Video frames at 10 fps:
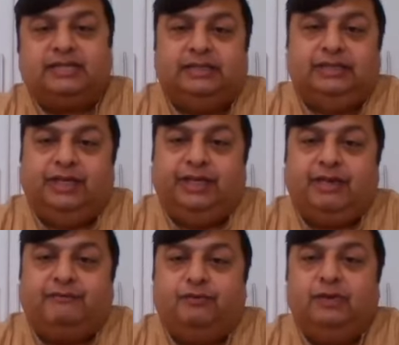That
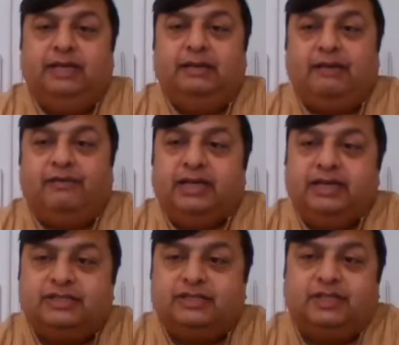you have full
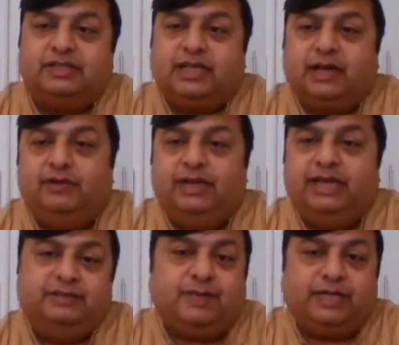awareness of the
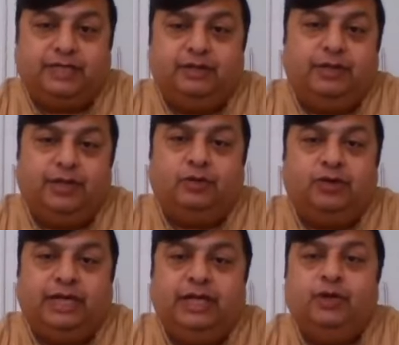surroundings, but
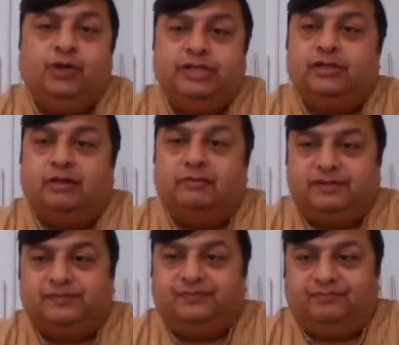your ego
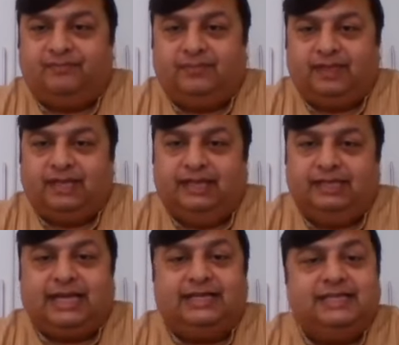dissolves.
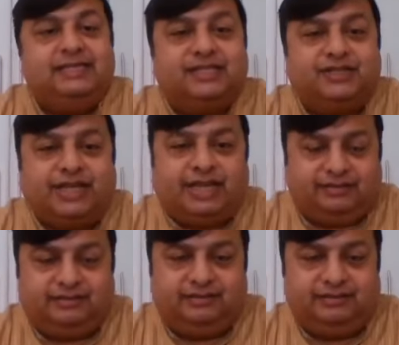That is the
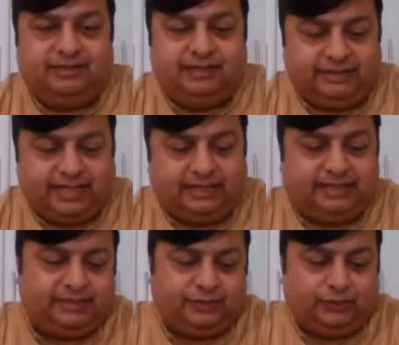state.
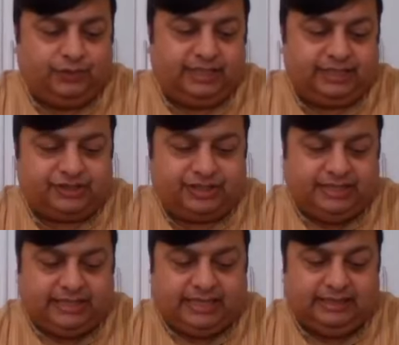That is the Turiya
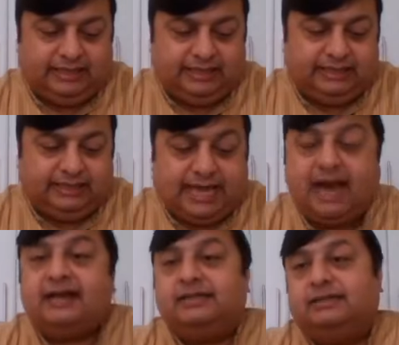state, and
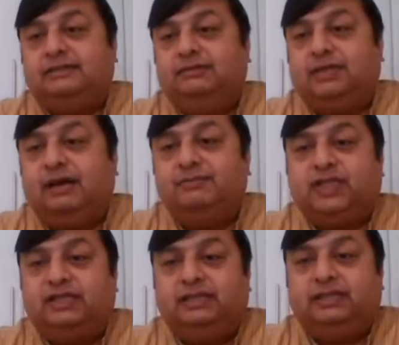that
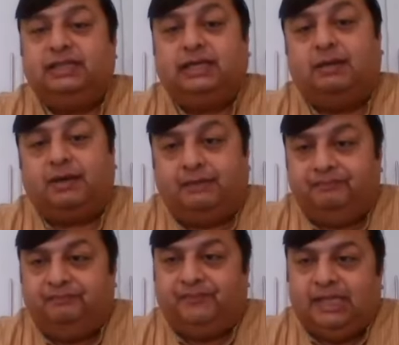comes under the
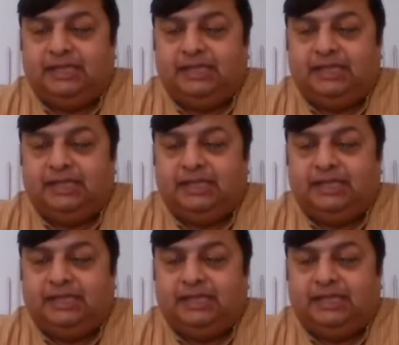gamma.